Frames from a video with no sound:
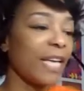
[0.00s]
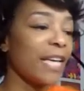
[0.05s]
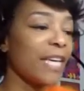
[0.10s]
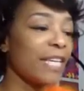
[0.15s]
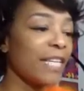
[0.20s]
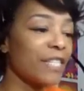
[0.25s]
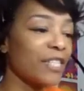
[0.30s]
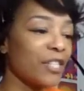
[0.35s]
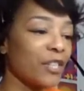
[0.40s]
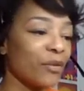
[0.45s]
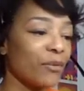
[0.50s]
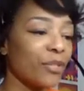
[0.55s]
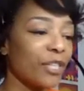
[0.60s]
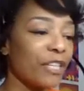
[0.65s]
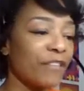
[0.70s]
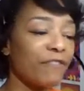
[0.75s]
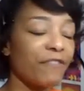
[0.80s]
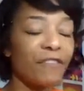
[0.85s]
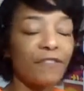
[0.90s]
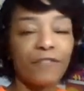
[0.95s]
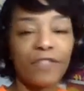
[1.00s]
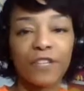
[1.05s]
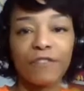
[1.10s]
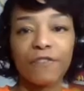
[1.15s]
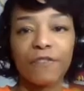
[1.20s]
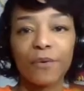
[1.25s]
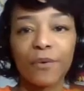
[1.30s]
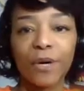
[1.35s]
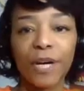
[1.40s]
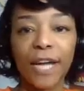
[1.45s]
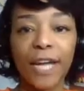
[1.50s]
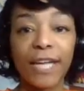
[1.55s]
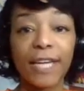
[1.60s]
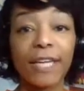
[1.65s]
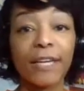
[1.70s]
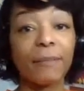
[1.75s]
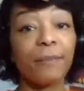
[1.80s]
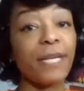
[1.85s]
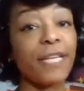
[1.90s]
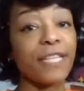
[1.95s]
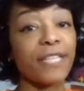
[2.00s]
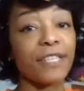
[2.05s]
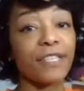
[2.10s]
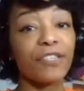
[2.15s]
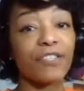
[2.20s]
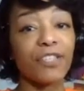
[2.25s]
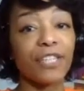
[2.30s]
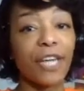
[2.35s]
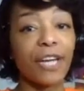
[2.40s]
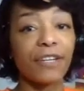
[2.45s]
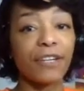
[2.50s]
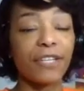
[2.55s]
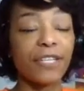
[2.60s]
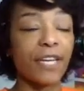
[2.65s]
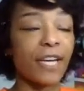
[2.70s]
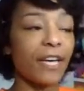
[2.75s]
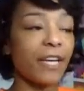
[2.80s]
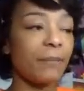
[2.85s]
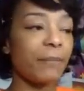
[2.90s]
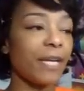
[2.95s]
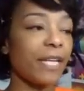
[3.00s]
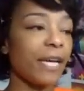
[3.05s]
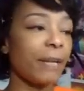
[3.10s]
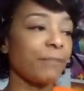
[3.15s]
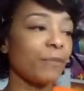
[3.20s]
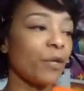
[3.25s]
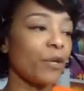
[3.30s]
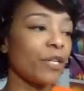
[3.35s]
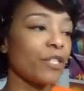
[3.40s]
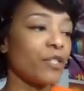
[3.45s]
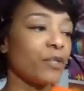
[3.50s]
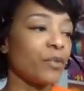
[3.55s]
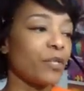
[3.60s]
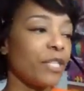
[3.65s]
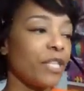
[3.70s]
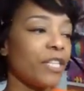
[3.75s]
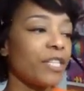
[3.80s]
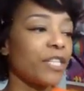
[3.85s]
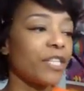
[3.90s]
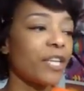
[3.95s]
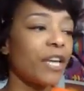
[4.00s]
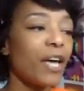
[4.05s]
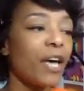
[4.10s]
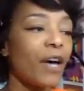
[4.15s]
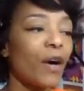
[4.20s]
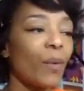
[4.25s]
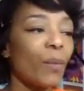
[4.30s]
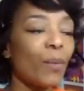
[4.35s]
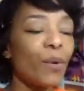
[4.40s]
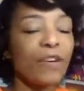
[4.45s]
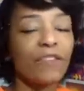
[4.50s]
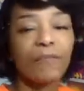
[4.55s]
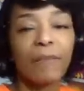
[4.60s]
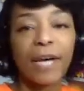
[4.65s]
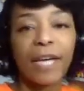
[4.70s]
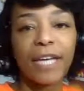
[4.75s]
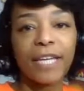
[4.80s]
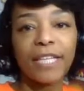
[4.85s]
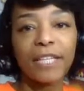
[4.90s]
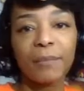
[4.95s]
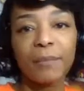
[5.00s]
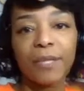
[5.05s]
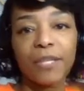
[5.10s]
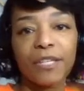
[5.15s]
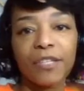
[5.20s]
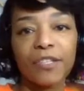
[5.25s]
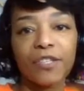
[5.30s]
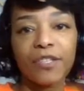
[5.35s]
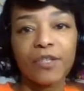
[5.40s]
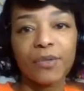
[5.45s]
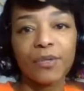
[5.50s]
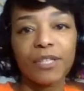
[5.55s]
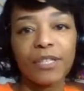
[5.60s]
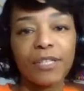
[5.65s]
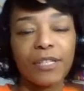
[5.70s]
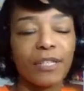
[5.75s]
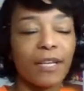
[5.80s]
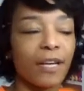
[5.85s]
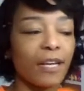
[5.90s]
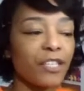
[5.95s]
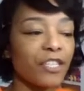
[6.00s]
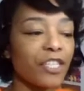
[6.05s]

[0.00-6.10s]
It is 3:54 a.m. Eastern Standard Time, and I'm going to teach one of my independent students.